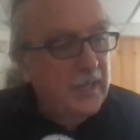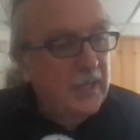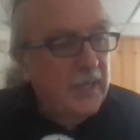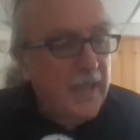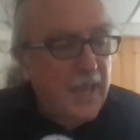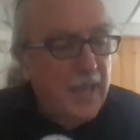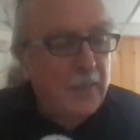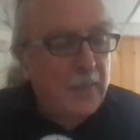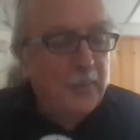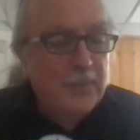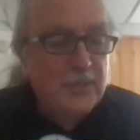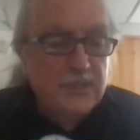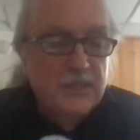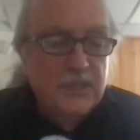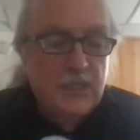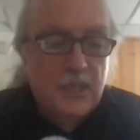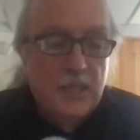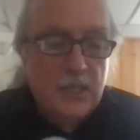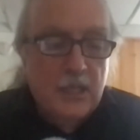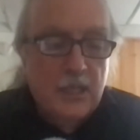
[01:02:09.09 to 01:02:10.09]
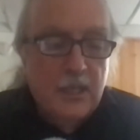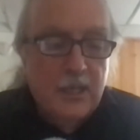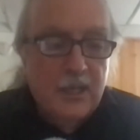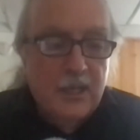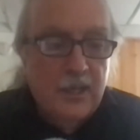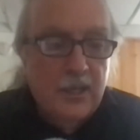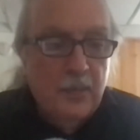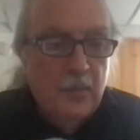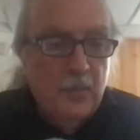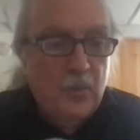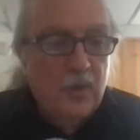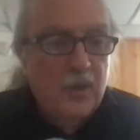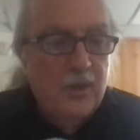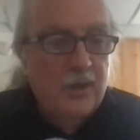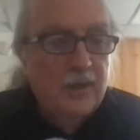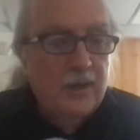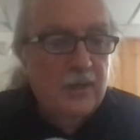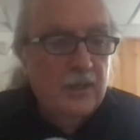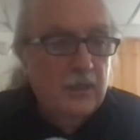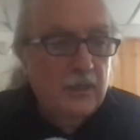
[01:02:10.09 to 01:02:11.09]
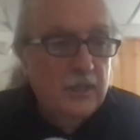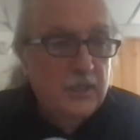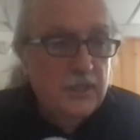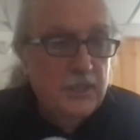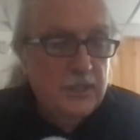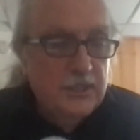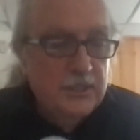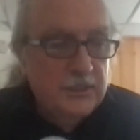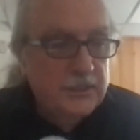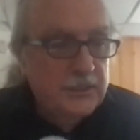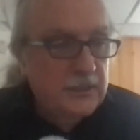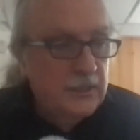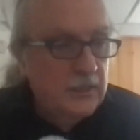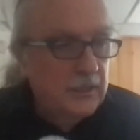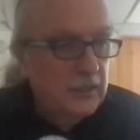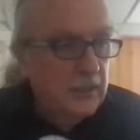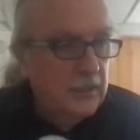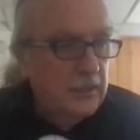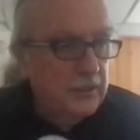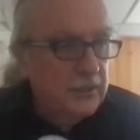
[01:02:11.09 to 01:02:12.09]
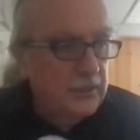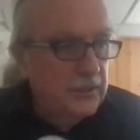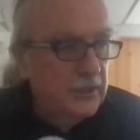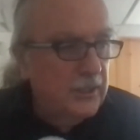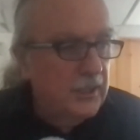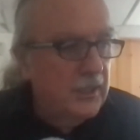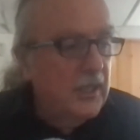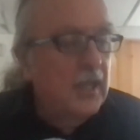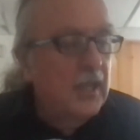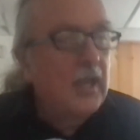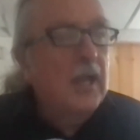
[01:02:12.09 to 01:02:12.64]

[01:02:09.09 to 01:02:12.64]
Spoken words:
Camp is important in Indigenous culture.